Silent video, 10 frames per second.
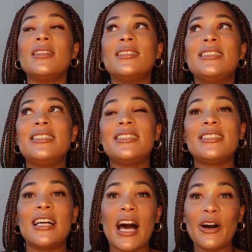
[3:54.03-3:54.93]

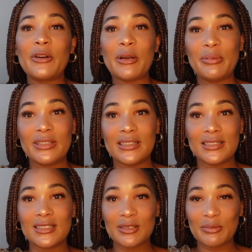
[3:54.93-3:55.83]
do I put
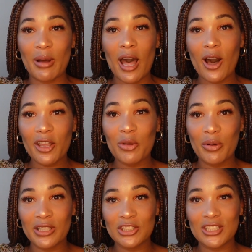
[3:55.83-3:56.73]
this? My
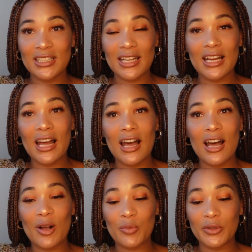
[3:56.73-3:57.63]
occupation
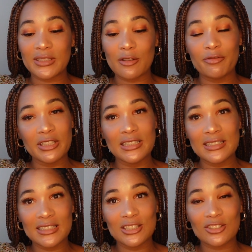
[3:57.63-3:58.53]
was a
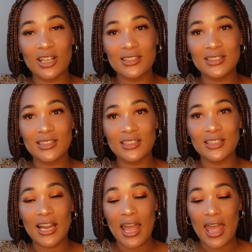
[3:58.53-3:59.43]
fitness
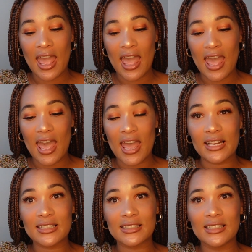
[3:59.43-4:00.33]
instructor
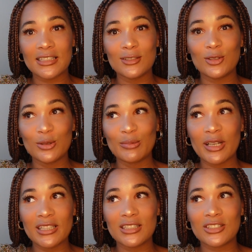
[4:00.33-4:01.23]
and
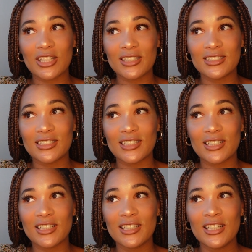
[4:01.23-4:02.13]
Zumba
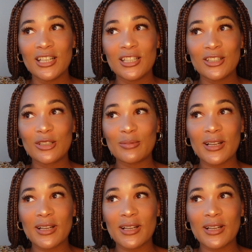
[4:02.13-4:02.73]
instructor, group